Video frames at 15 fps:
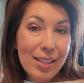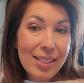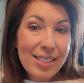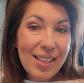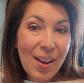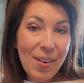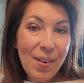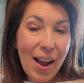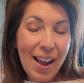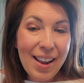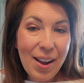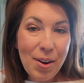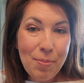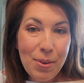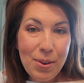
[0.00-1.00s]
So I
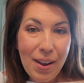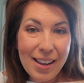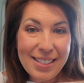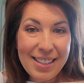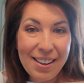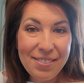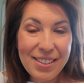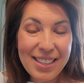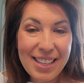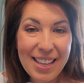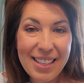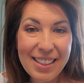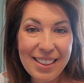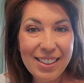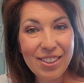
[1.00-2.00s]
hope you guys loved
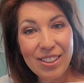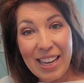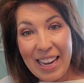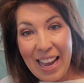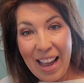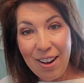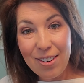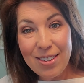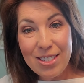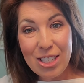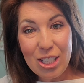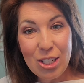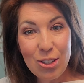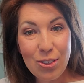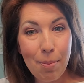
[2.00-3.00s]
learning how to
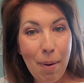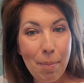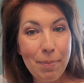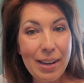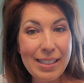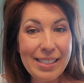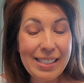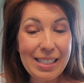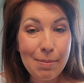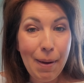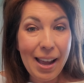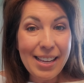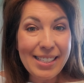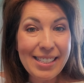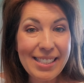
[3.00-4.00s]
do the pumpkin
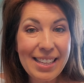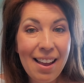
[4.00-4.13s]
spice